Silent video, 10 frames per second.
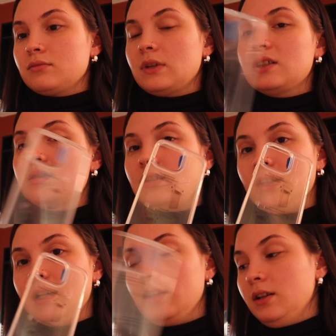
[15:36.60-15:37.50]
it's
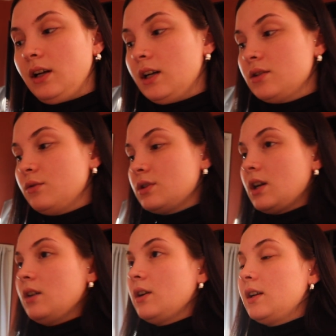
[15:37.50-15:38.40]
clear like I told
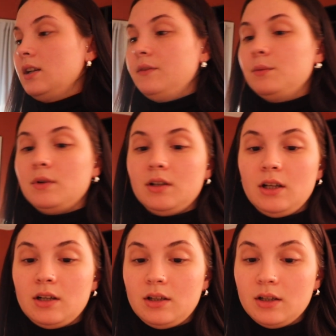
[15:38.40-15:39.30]
y'all. I didn't even want to
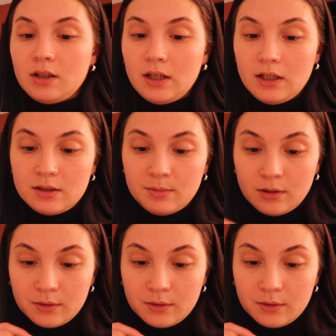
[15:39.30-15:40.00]
get a clear case, but